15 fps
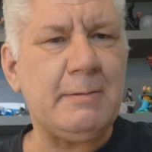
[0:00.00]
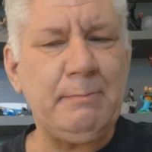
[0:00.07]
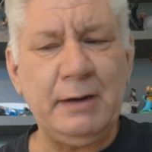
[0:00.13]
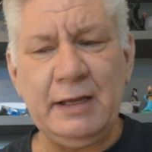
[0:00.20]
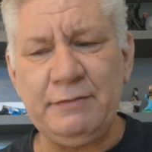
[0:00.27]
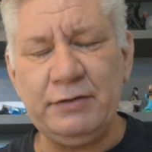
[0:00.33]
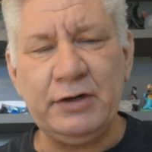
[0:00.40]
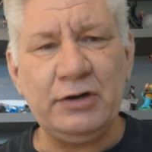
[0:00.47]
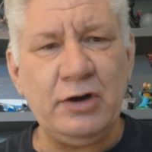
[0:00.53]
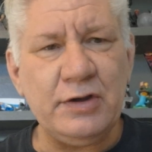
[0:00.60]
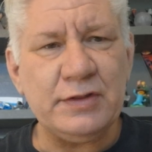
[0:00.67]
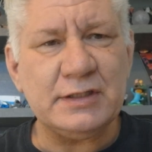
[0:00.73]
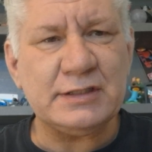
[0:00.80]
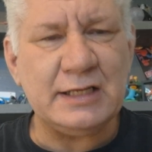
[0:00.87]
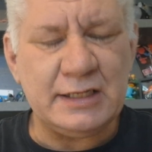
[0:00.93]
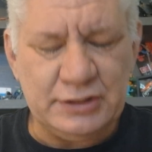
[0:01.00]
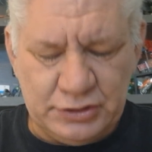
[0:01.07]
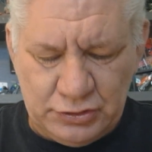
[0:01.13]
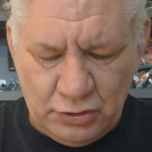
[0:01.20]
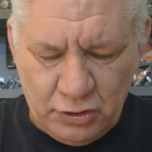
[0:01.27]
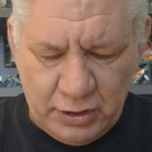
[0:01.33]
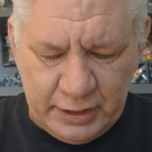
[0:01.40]
Believe it or not, the sun's
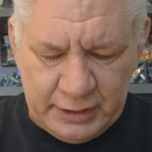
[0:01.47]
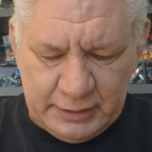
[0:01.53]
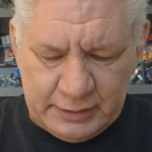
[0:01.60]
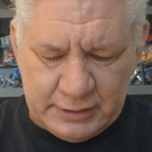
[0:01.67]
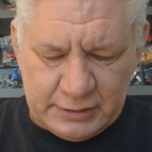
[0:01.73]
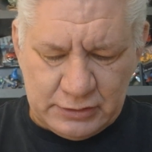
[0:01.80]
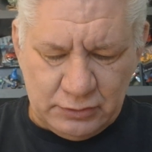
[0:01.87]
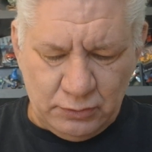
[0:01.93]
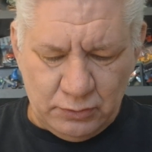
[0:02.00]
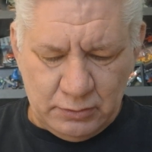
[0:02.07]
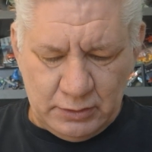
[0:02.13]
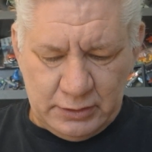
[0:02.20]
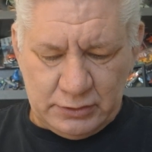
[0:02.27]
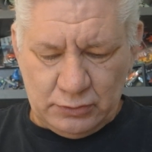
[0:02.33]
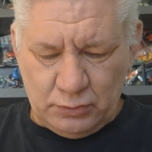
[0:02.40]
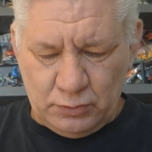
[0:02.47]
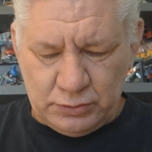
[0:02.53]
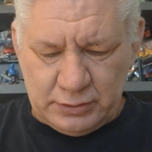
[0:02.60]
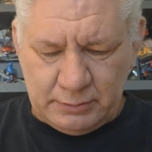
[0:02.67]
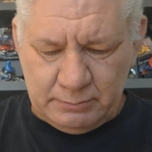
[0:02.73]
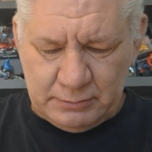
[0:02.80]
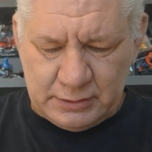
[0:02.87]
shining. It's
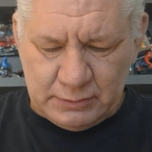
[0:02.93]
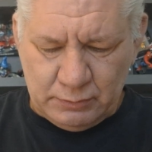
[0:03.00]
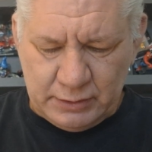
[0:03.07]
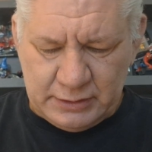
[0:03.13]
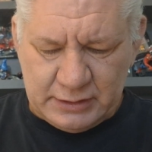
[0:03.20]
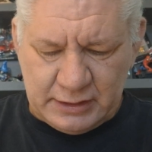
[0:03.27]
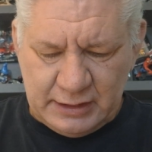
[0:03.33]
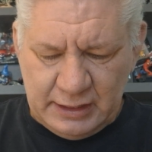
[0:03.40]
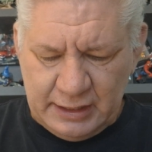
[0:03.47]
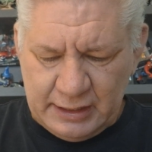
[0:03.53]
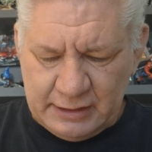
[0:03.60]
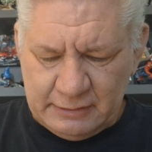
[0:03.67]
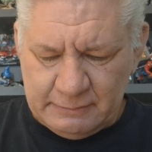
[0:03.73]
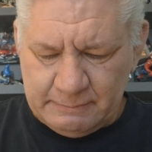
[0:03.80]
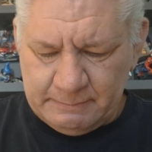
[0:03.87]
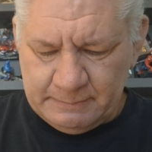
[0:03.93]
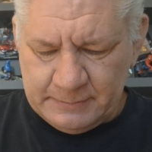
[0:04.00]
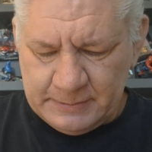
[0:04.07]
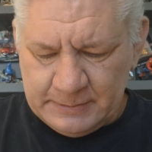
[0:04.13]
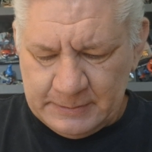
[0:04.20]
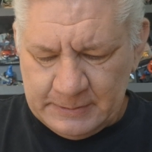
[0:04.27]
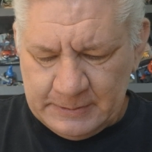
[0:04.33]
autumn to winter here.
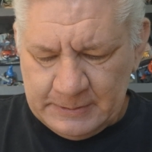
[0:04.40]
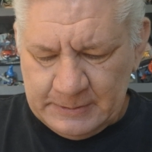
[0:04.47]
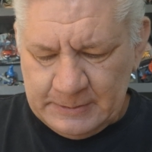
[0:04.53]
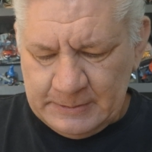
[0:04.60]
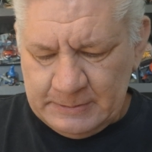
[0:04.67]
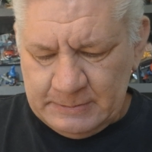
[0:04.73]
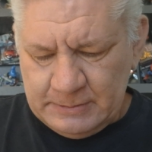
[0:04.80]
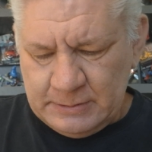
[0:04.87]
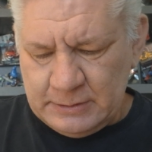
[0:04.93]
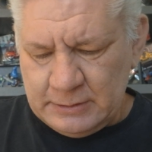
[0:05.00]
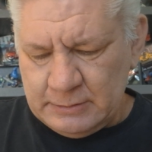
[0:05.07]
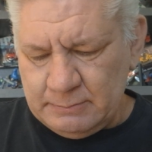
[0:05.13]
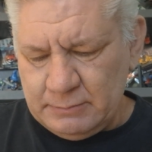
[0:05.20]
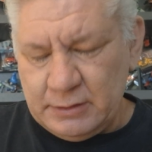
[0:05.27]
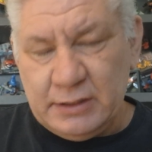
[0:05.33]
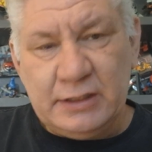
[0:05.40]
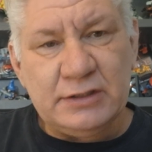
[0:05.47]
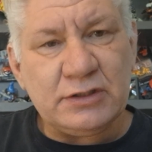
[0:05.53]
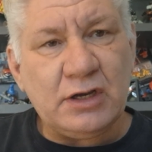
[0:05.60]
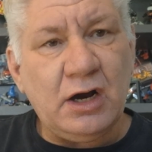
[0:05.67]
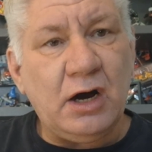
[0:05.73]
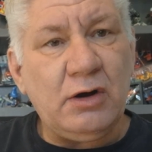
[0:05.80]
It
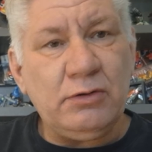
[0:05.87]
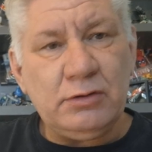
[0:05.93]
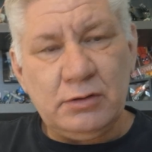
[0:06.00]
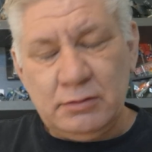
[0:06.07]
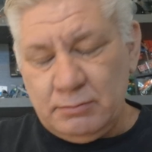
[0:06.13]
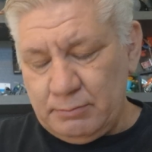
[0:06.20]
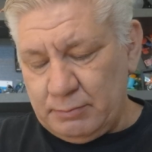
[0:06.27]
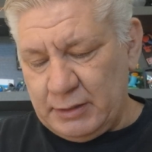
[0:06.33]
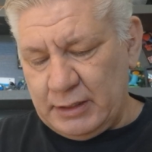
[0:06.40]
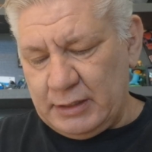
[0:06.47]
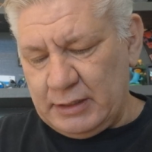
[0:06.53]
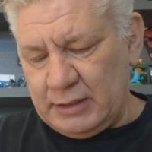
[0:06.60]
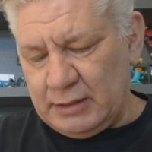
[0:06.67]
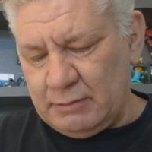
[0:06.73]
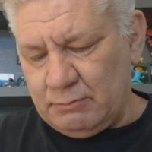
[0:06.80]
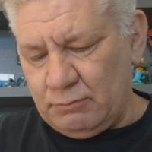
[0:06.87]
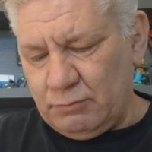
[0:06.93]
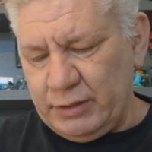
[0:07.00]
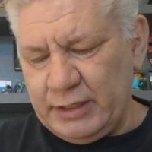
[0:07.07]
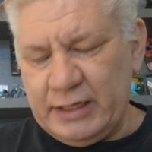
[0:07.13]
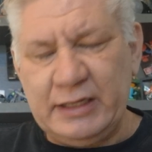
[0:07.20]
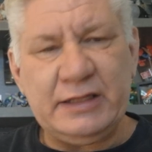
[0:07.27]
is cold, but
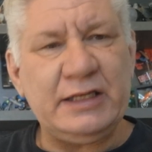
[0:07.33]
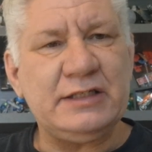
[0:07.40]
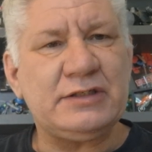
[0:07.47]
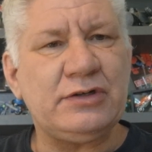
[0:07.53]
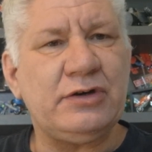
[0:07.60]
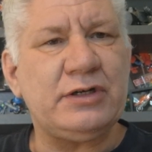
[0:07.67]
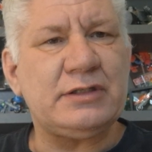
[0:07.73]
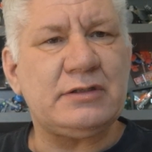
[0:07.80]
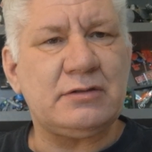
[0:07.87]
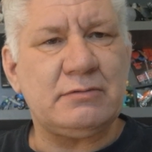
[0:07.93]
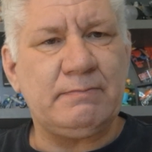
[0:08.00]
we get these nice